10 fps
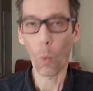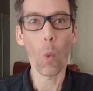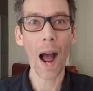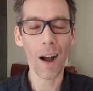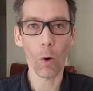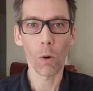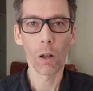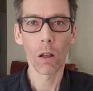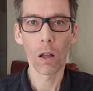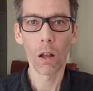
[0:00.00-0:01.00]
Wow.
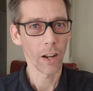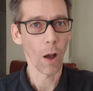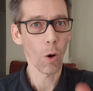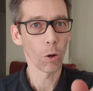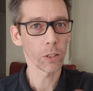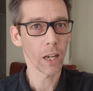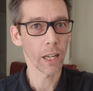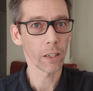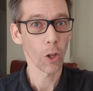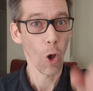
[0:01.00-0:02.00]
Now hold
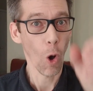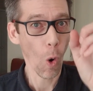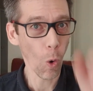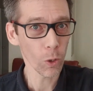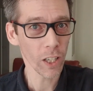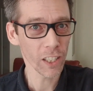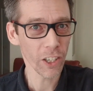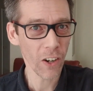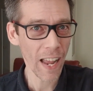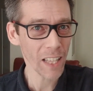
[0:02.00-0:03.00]
on. Hold on to
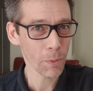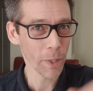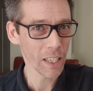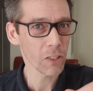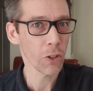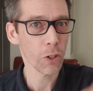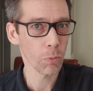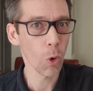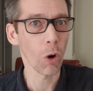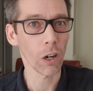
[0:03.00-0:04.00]
your hats because there's
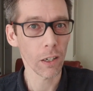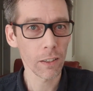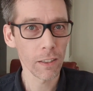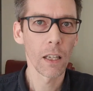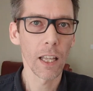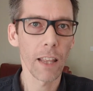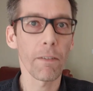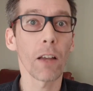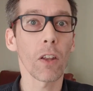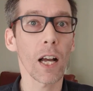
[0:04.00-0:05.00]
more. They
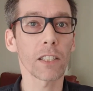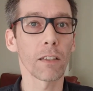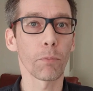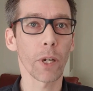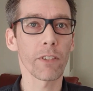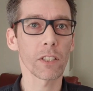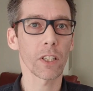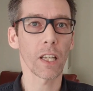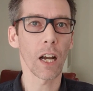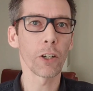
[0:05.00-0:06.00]
found lots of
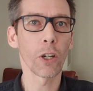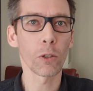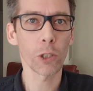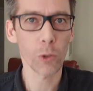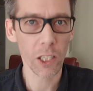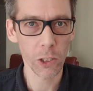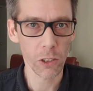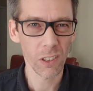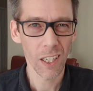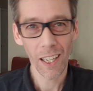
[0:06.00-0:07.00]
previously unknown
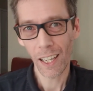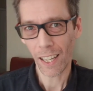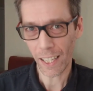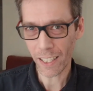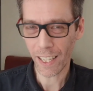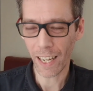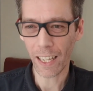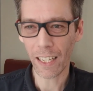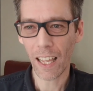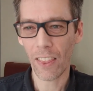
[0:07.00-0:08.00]
structures
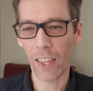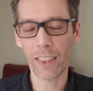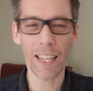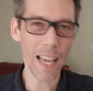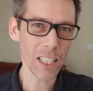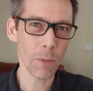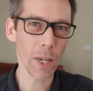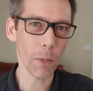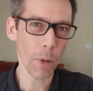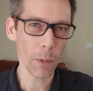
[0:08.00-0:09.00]
indicating that the
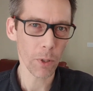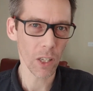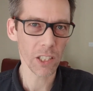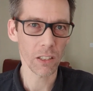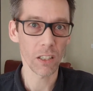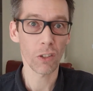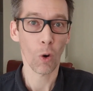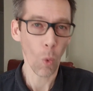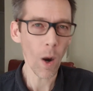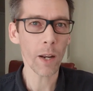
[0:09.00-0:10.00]
estimated population is
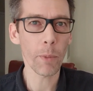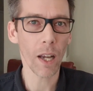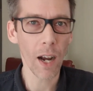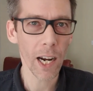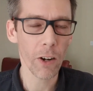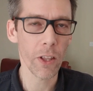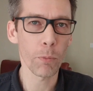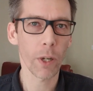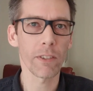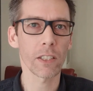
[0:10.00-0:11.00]
quite a bit higher than
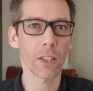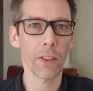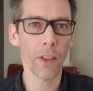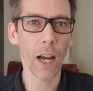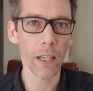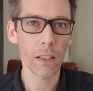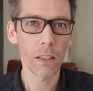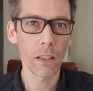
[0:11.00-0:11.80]
previously thought.